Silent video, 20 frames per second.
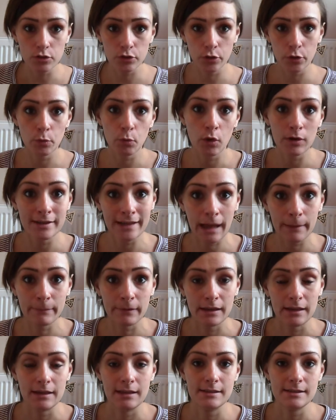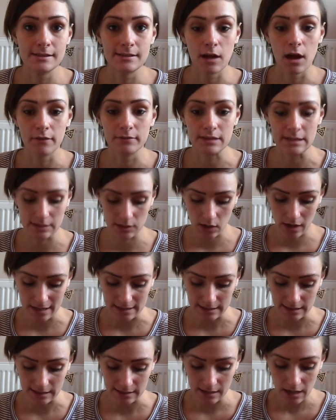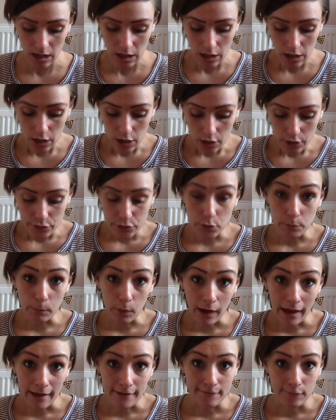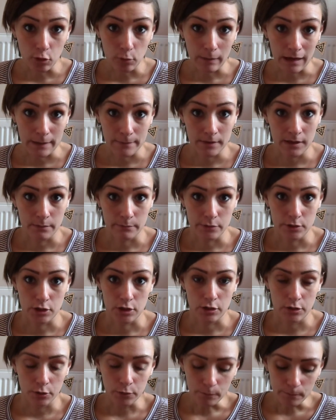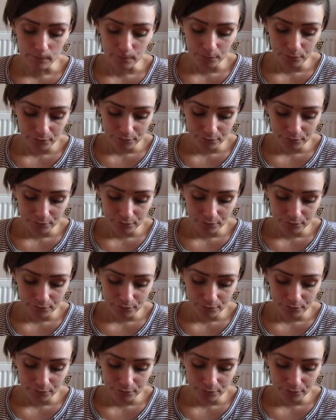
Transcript: you what nappies that I've decided to buy for baby number 2.